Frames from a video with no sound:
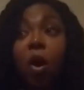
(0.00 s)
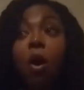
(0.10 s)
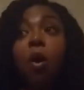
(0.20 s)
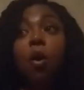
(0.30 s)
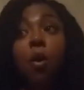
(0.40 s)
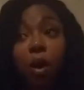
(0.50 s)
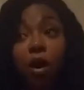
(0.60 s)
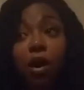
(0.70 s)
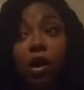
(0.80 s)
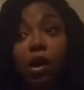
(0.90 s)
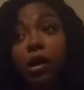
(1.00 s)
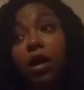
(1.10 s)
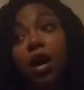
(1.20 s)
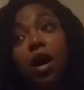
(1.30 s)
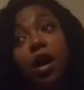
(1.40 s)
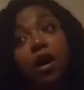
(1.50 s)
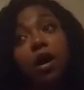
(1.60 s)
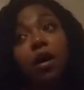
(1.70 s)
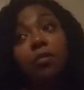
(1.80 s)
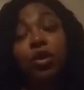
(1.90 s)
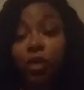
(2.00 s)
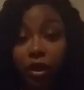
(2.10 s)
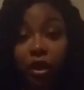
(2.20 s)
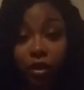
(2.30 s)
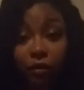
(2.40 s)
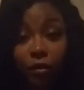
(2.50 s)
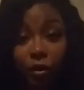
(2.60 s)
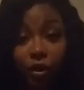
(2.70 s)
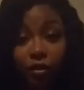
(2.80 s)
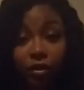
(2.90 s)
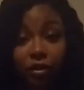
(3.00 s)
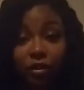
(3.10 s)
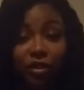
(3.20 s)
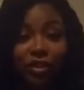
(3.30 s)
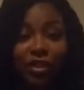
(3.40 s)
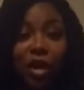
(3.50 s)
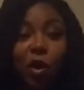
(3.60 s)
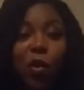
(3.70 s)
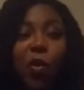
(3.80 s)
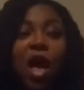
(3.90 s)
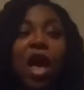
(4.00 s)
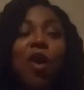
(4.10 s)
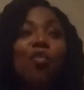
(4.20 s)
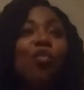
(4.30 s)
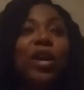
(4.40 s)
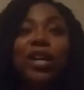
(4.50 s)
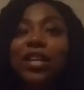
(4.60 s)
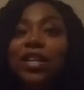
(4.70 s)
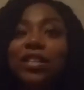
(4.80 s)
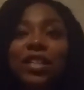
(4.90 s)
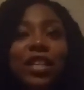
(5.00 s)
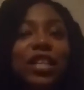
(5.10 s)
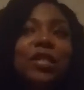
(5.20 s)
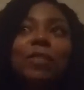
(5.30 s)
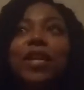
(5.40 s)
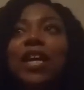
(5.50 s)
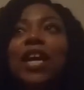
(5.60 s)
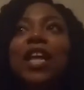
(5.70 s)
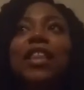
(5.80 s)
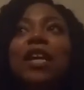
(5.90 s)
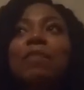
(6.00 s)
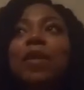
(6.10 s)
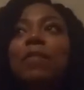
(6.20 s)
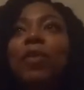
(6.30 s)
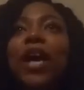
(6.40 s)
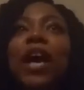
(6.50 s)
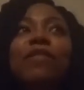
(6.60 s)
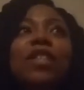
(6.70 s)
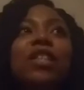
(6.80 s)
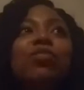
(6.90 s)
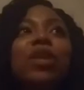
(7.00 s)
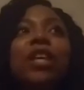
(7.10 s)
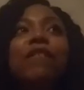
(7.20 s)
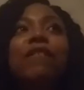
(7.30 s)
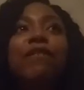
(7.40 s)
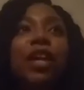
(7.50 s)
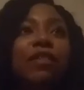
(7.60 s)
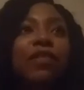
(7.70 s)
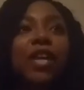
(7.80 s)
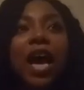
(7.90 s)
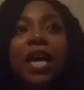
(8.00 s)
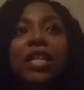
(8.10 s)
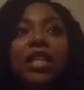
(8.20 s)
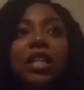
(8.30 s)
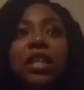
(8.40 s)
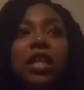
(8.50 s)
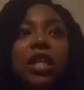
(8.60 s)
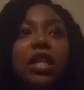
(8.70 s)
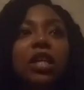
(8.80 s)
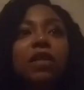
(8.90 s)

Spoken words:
or you're going to get a divorce. So realistically speaking, I think people have this really fluffy idea of,